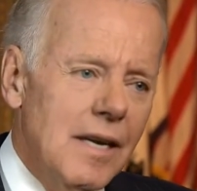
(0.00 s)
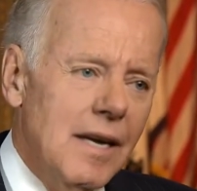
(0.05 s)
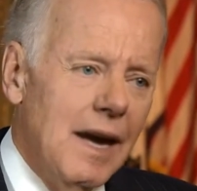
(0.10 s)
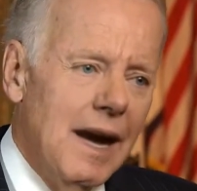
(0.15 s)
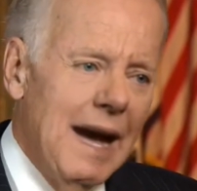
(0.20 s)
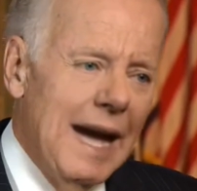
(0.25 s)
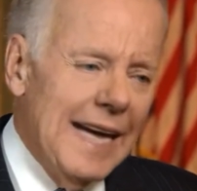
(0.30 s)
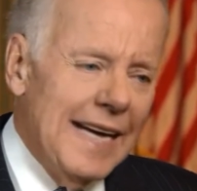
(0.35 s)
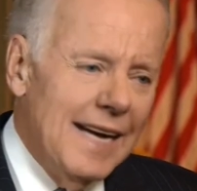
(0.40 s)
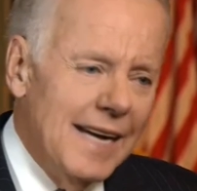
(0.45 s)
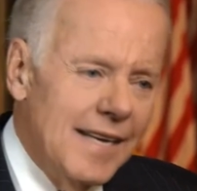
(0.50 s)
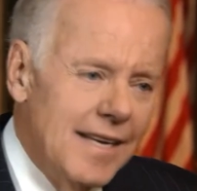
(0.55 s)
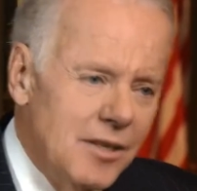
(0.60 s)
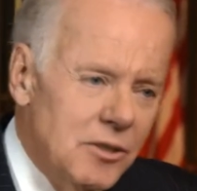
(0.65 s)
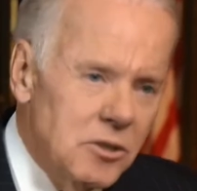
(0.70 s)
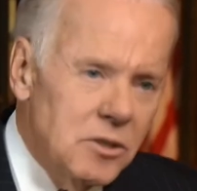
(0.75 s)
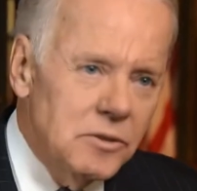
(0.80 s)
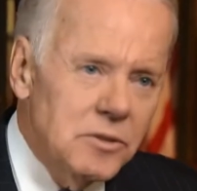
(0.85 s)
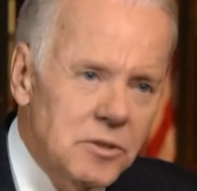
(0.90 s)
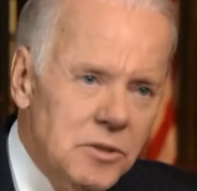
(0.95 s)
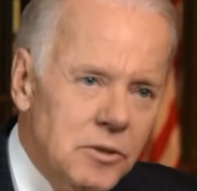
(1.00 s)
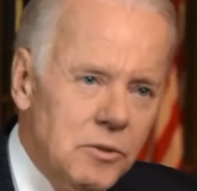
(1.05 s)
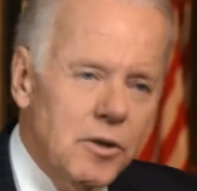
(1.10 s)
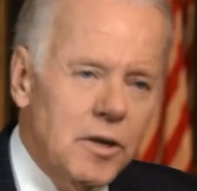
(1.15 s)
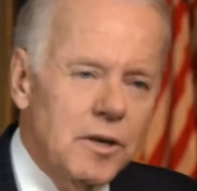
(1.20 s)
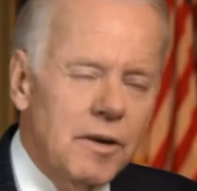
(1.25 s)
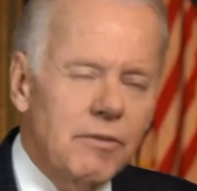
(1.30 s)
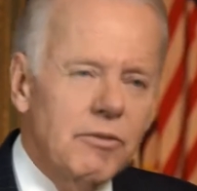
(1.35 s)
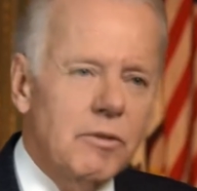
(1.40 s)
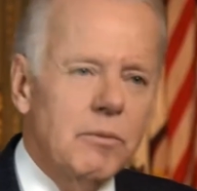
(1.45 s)
I get all this
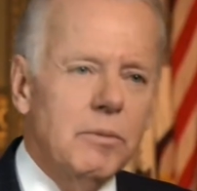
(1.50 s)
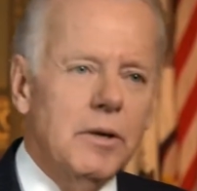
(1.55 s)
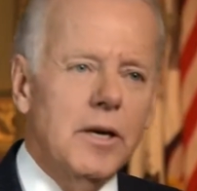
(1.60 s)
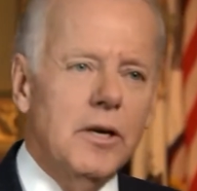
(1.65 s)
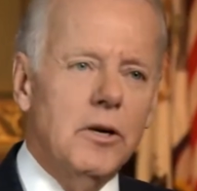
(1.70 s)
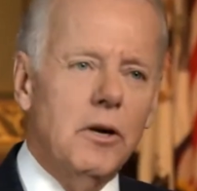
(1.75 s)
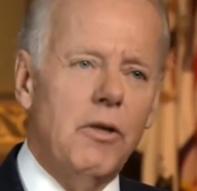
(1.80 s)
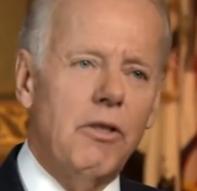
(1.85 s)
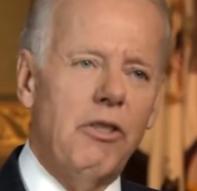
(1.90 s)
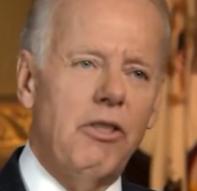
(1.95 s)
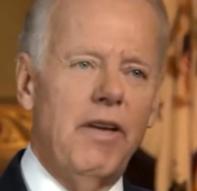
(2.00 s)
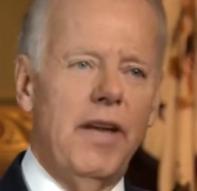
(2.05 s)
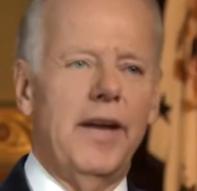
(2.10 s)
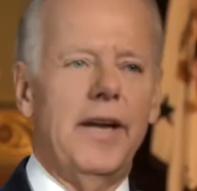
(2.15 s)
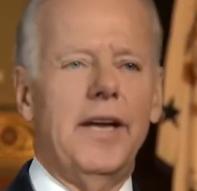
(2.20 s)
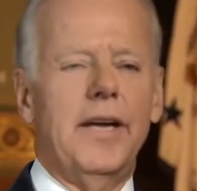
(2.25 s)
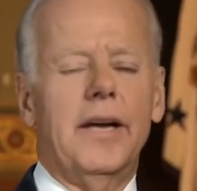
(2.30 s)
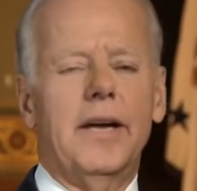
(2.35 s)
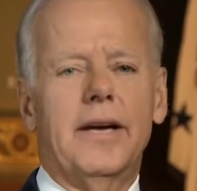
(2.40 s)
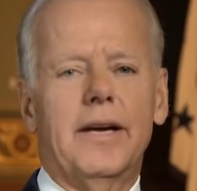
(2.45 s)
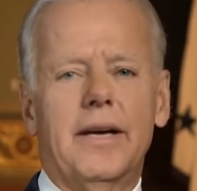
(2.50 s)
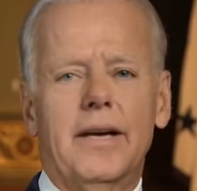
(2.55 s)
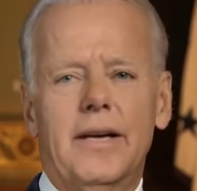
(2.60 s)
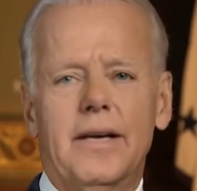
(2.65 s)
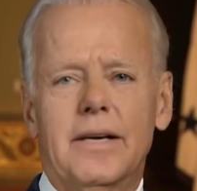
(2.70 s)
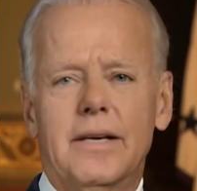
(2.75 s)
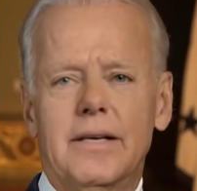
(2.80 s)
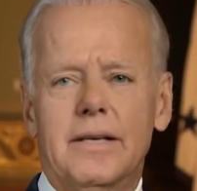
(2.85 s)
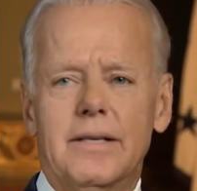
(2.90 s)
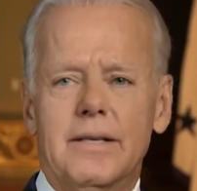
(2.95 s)
credit for being authentic,
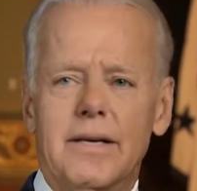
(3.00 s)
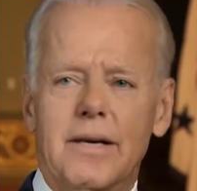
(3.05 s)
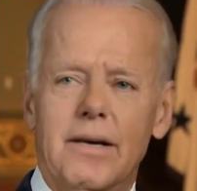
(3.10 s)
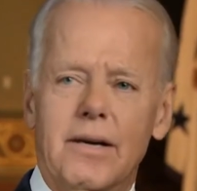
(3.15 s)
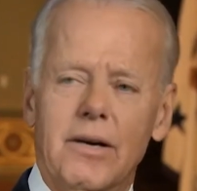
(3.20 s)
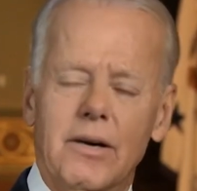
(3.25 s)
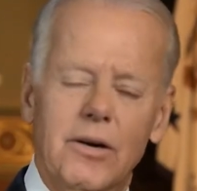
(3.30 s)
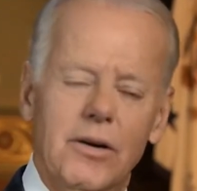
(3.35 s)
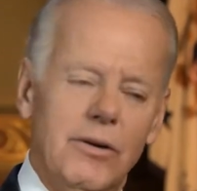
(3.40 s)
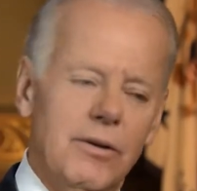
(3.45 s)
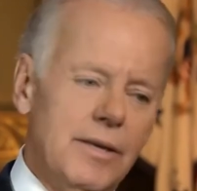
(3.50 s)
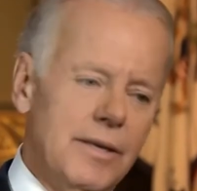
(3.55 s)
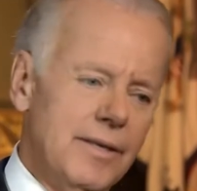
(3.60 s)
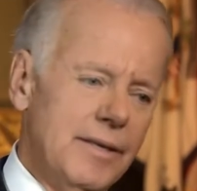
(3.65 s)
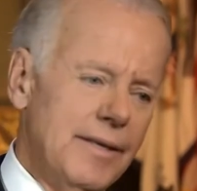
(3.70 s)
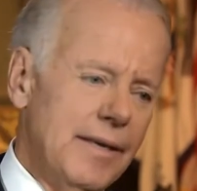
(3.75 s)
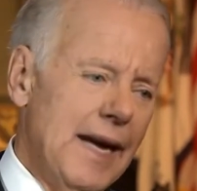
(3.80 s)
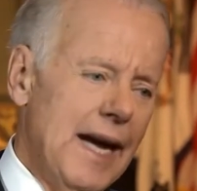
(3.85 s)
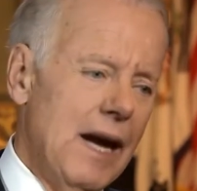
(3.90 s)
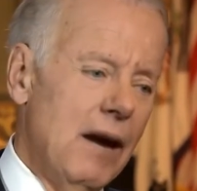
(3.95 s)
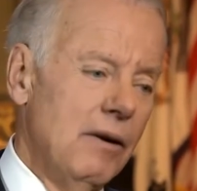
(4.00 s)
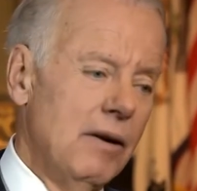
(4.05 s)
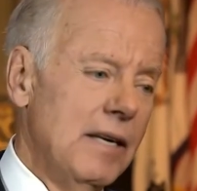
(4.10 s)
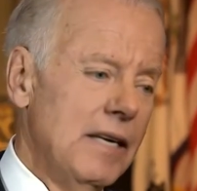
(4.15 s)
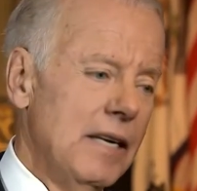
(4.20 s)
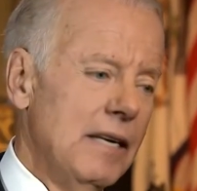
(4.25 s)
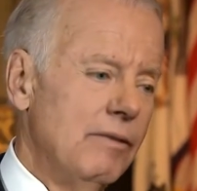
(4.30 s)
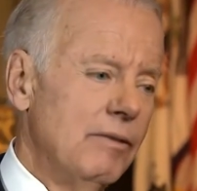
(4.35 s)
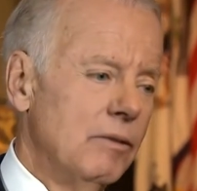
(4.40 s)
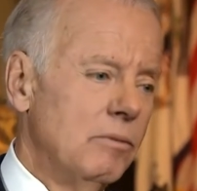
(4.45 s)
and and now
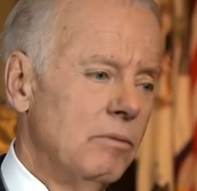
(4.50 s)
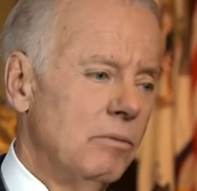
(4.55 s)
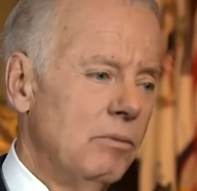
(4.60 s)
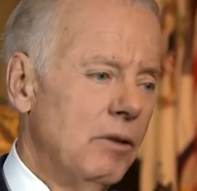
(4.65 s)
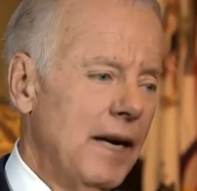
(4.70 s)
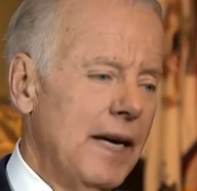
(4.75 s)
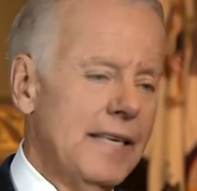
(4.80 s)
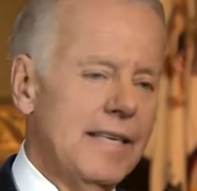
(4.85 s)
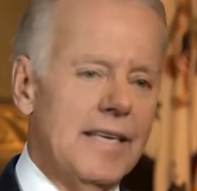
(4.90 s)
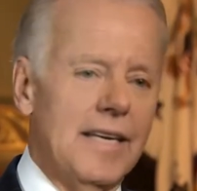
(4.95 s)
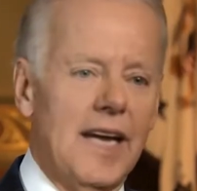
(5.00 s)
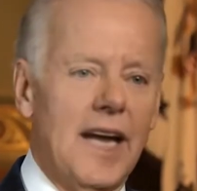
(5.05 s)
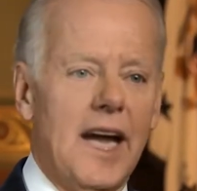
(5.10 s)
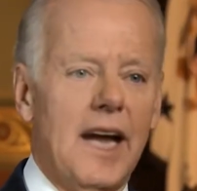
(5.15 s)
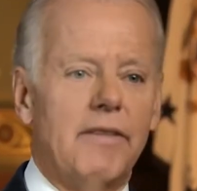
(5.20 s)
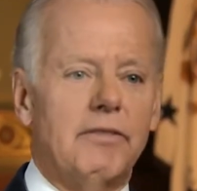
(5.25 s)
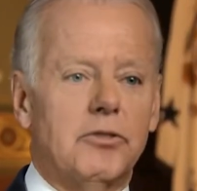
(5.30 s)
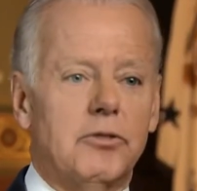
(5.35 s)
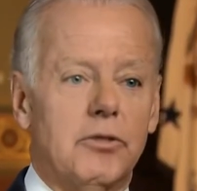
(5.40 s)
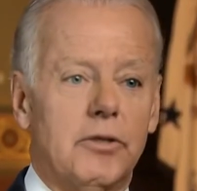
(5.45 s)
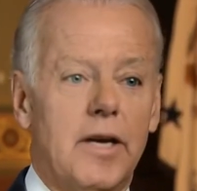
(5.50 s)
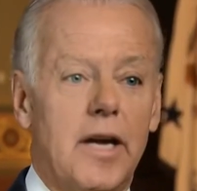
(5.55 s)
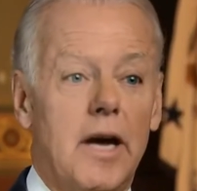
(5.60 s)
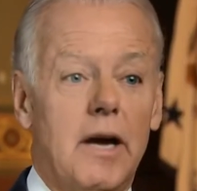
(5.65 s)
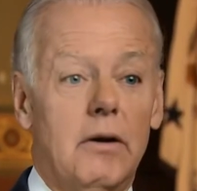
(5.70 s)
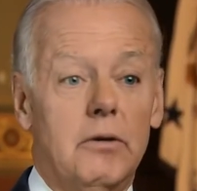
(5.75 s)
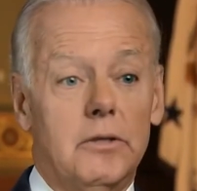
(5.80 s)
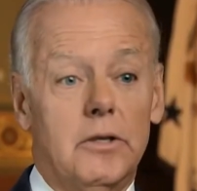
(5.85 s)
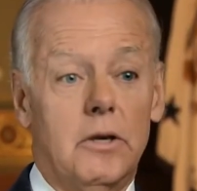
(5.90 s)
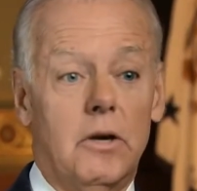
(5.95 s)
even Biden gaffes are
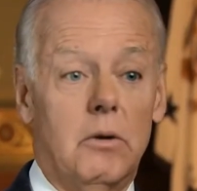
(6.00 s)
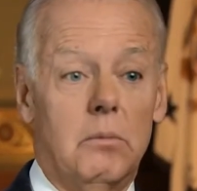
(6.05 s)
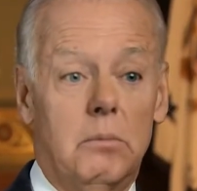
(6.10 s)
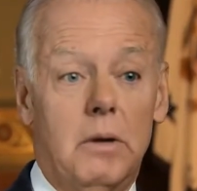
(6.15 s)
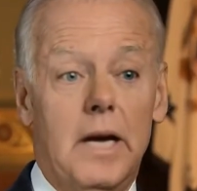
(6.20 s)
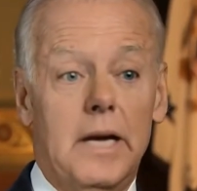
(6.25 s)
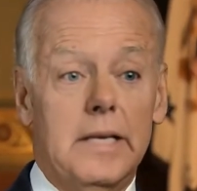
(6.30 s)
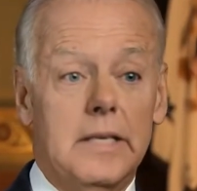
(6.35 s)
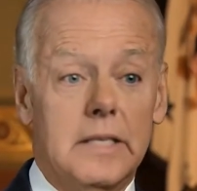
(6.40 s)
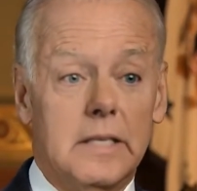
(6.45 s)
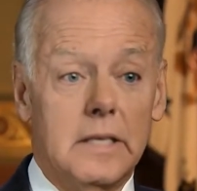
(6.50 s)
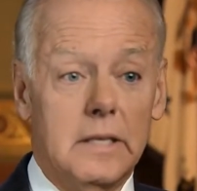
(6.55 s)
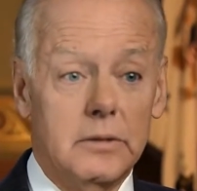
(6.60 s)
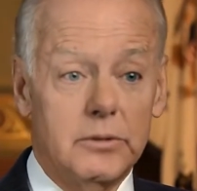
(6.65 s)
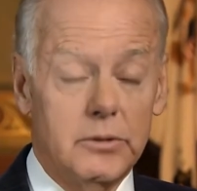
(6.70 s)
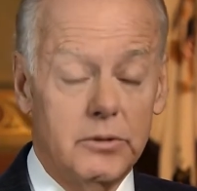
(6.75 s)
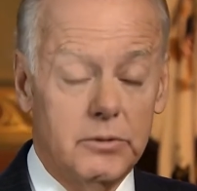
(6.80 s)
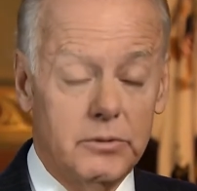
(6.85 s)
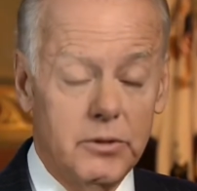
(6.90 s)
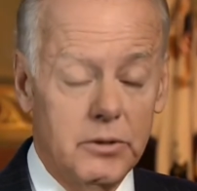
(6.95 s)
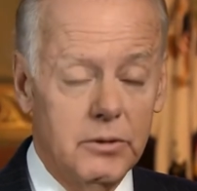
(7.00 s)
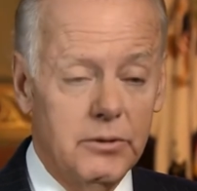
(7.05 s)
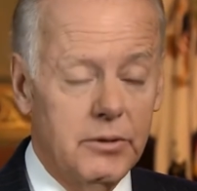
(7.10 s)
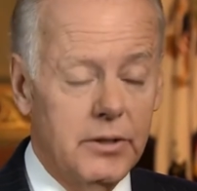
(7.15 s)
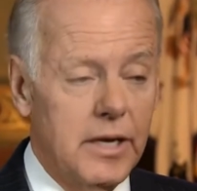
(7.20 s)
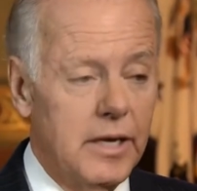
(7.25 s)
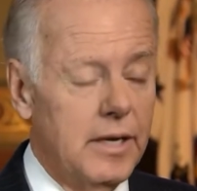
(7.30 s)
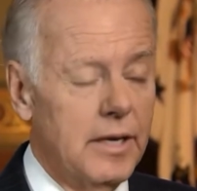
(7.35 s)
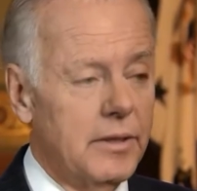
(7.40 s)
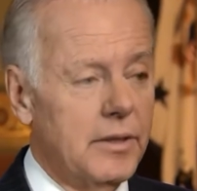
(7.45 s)
now Biden tells the truth
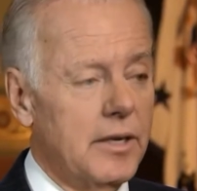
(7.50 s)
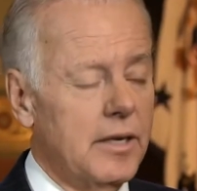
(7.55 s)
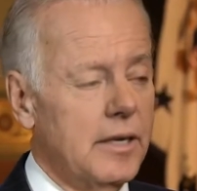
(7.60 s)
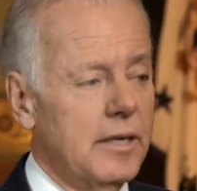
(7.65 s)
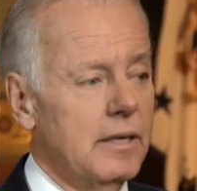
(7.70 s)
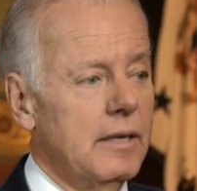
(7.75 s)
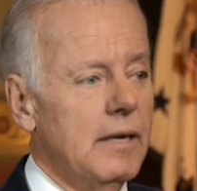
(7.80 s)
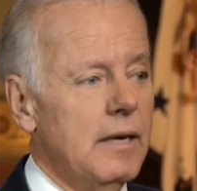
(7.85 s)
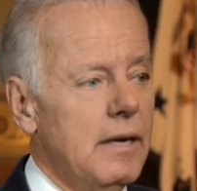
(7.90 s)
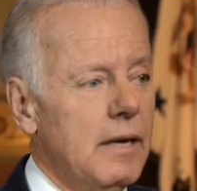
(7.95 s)
kind of thing.